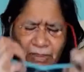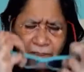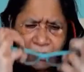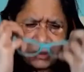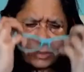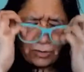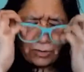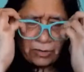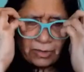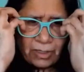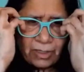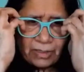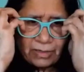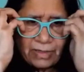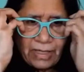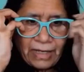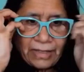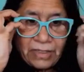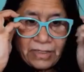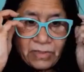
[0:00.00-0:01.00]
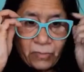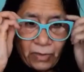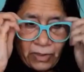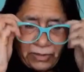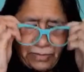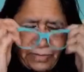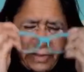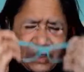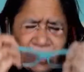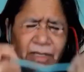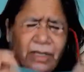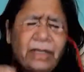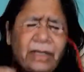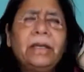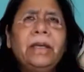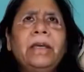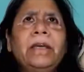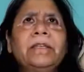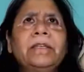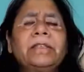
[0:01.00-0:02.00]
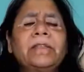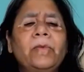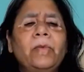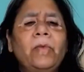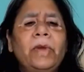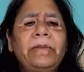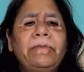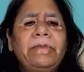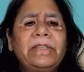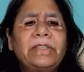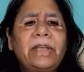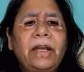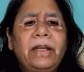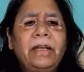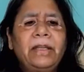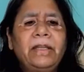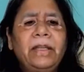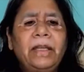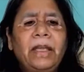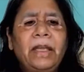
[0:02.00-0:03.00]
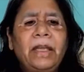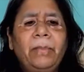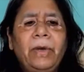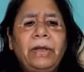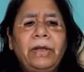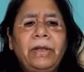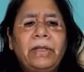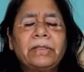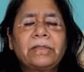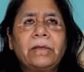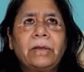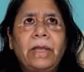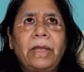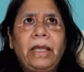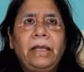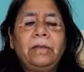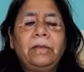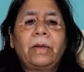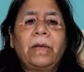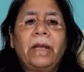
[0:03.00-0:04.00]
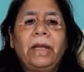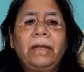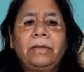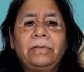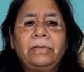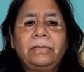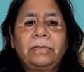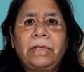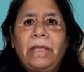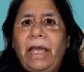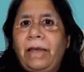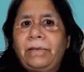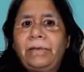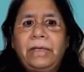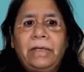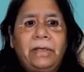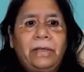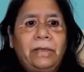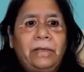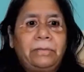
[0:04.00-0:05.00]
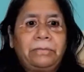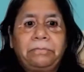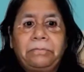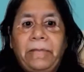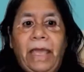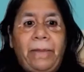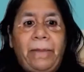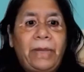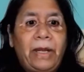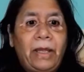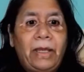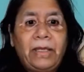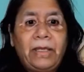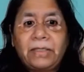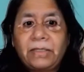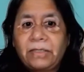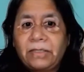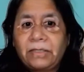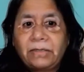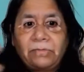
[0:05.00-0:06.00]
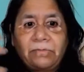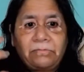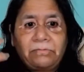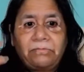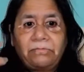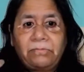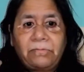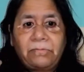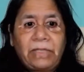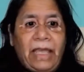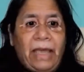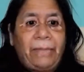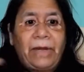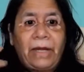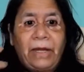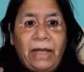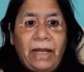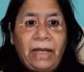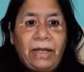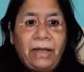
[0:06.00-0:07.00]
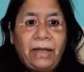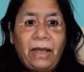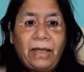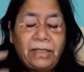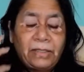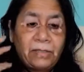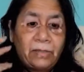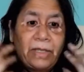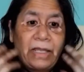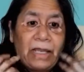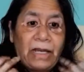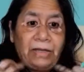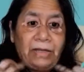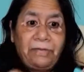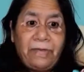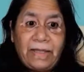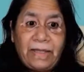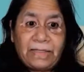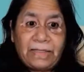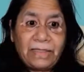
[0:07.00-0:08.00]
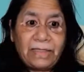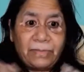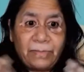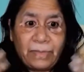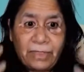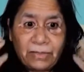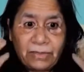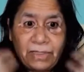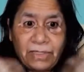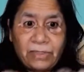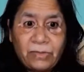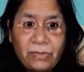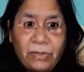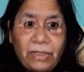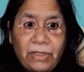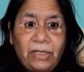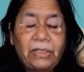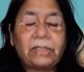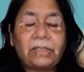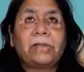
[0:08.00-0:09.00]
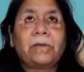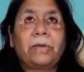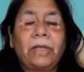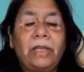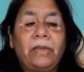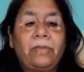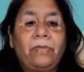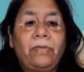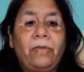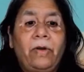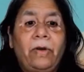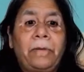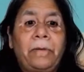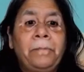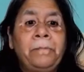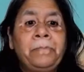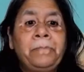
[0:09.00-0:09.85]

So that is what we did. So what we started thinking about is, okay, look at the camera data is looking at faces, because that's what it is looking for.